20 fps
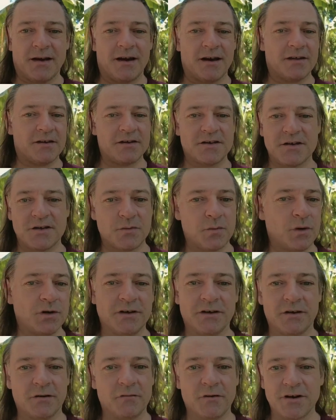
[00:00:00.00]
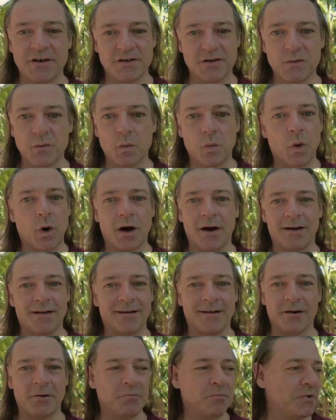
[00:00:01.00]
And this is one of the reasons why,
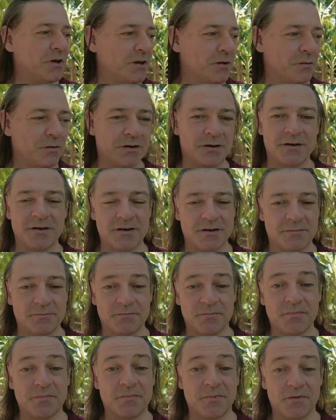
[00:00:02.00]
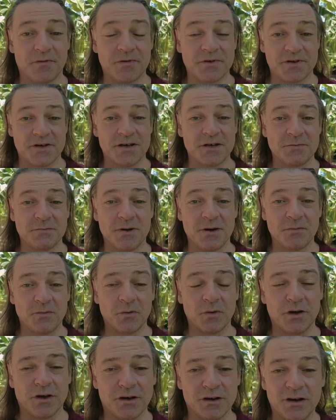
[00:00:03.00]
I often say to
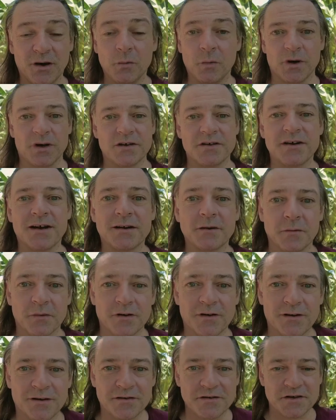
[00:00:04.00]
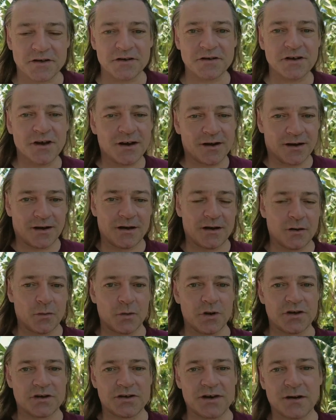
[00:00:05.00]
people, you know where you stand with Nazis, you know
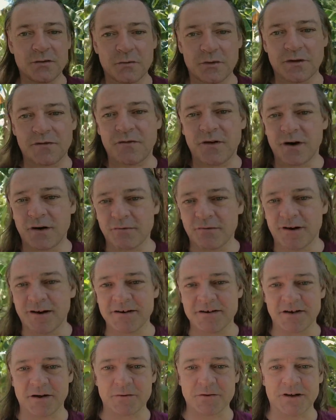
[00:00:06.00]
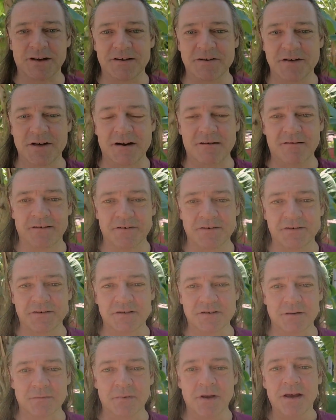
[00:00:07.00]
where you stand with the far-right totalitarian
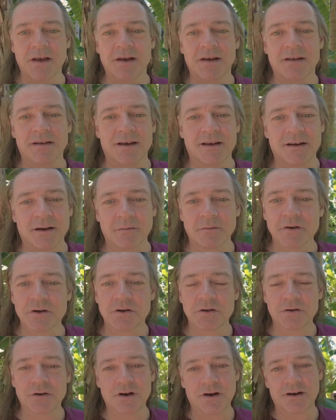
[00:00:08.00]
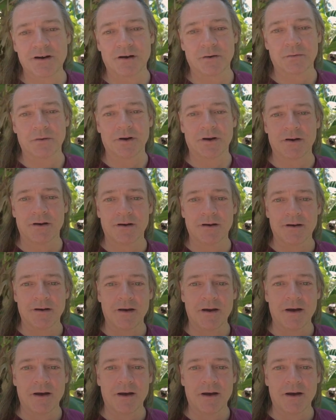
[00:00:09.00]
system. They don't sugarcoat it.